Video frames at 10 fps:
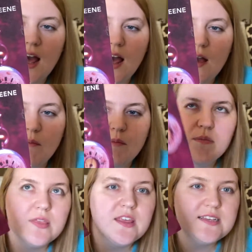Um,
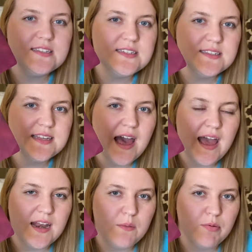this is set
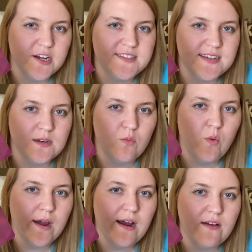in a prison
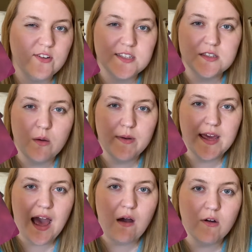where every so
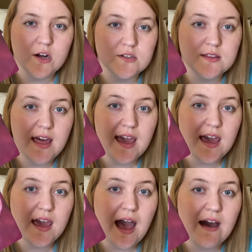many hours
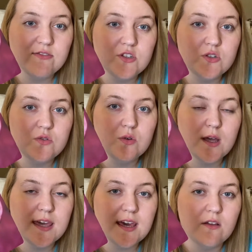they have to
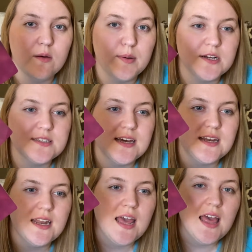kill a
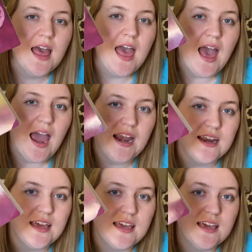person and
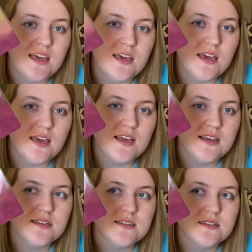he
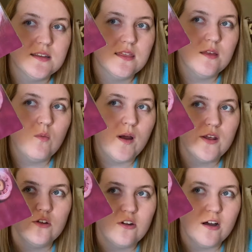is the one
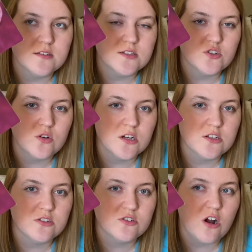who draws the short
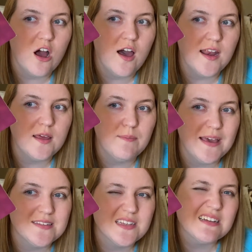straw and he
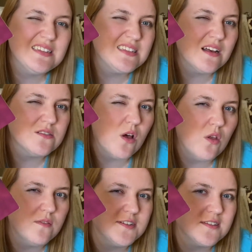basically sells
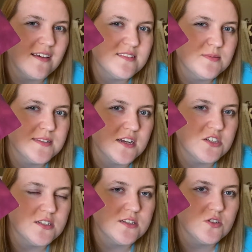all of his life's
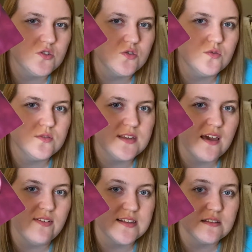possessions to
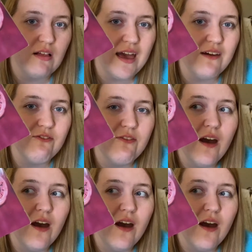save his life.